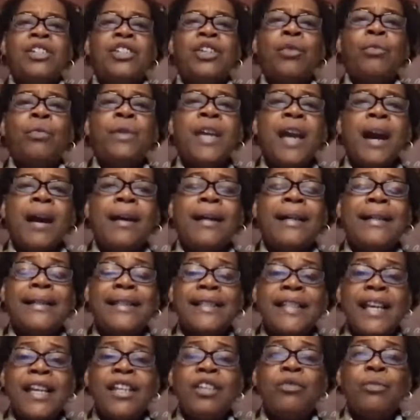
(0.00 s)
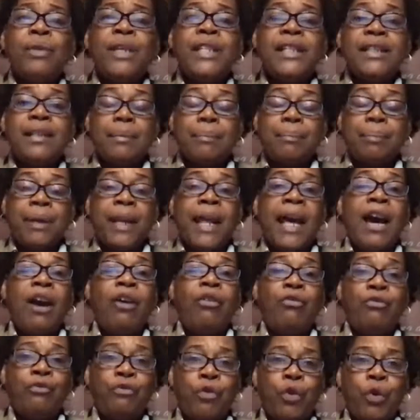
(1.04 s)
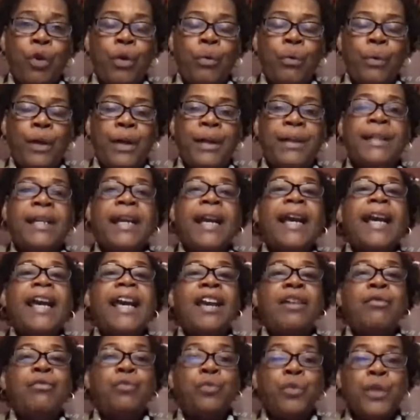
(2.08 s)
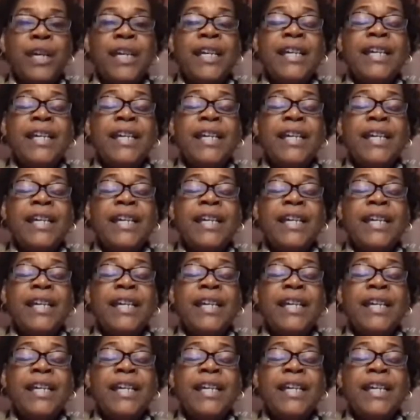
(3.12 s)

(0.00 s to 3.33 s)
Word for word: So we are continuing to plow forward and